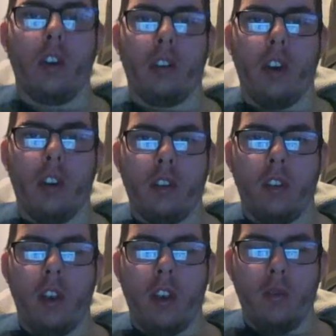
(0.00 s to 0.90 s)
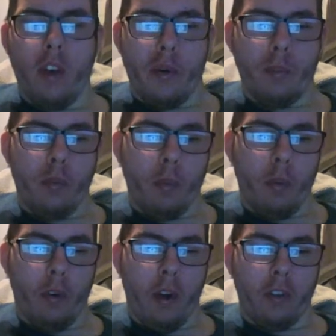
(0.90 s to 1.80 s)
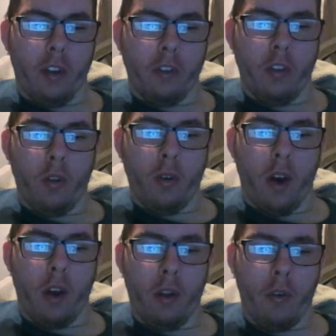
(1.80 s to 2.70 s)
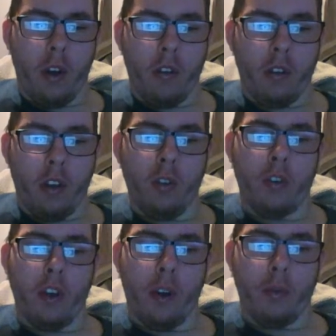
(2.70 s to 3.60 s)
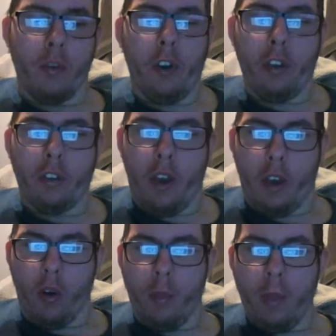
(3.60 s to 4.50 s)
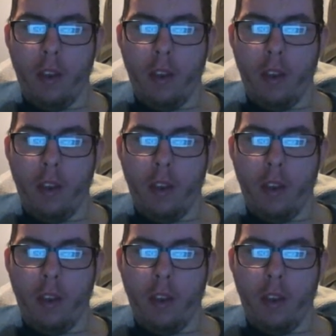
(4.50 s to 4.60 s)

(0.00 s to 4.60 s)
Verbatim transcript: on guys in today's video I'm going to be reacting to Hi-Rez kill shot freestyle